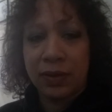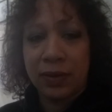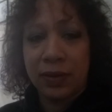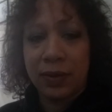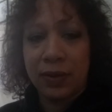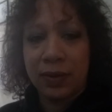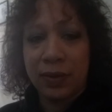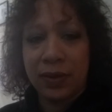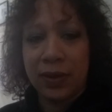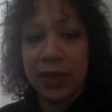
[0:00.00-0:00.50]

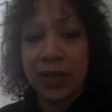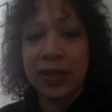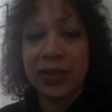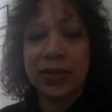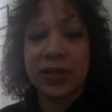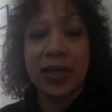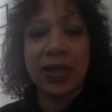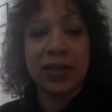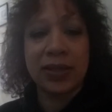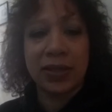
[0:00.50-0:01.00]
These
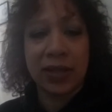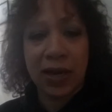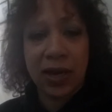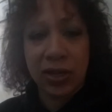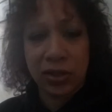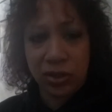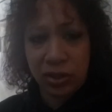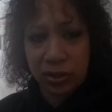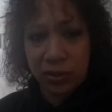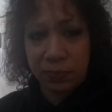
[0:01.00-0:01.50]
things that I
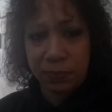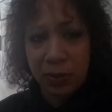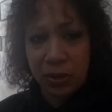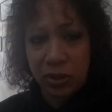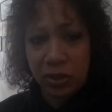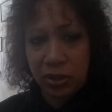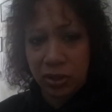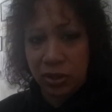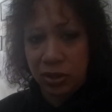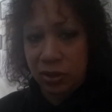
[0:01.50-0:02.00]
just
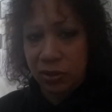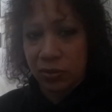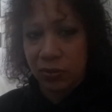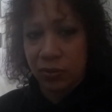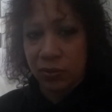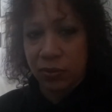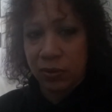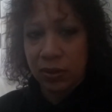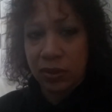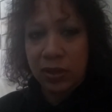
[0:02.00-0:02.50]
mentioned to
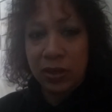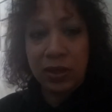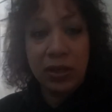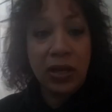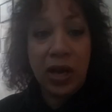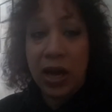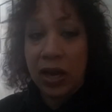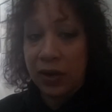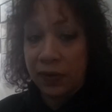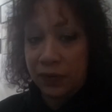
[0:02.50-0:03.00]
you,
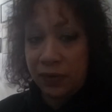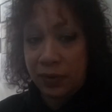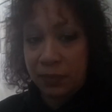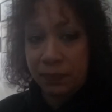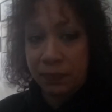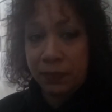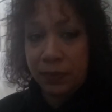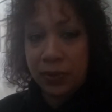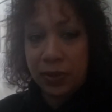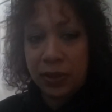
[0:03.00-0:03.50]
none of
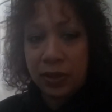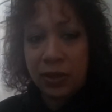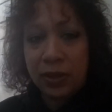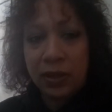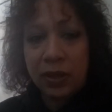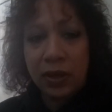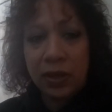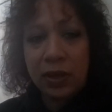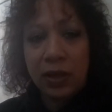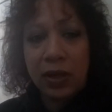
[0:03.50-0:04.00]
them
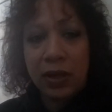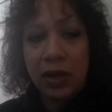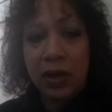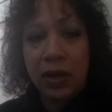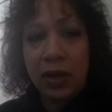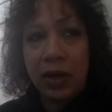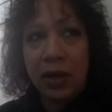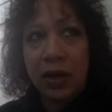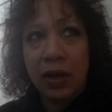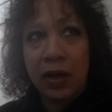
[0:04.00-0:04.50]

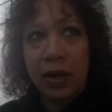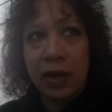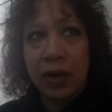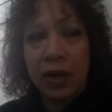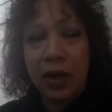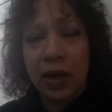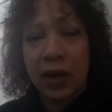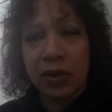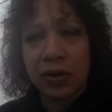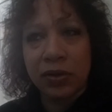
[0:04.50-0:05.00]

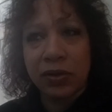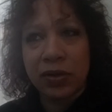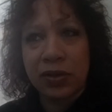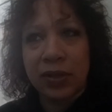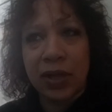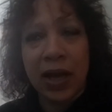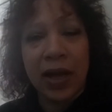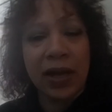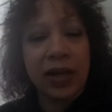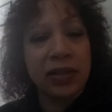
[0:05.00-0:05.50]
are
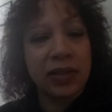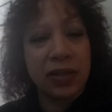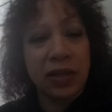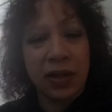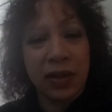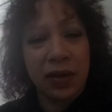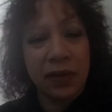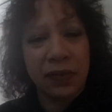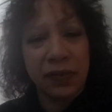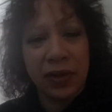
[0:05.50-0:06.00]
signs
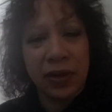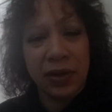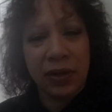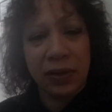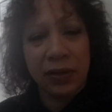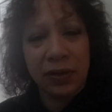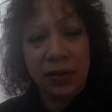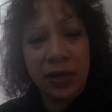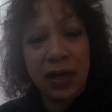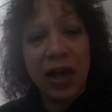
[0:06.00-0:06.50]
of a
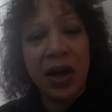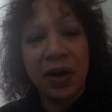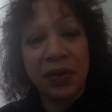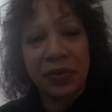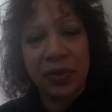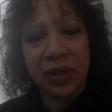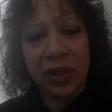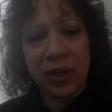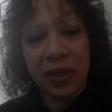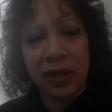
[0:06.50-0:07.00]

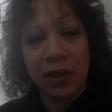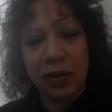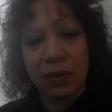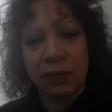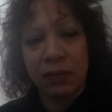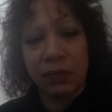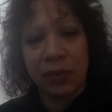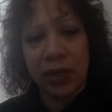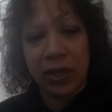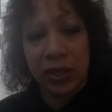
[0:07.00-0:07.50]
healthy
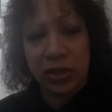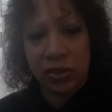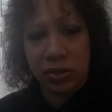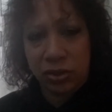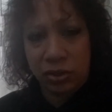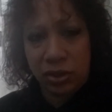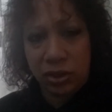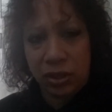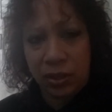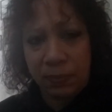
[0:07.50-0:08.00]

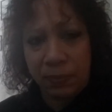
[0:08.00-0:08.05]
relationship.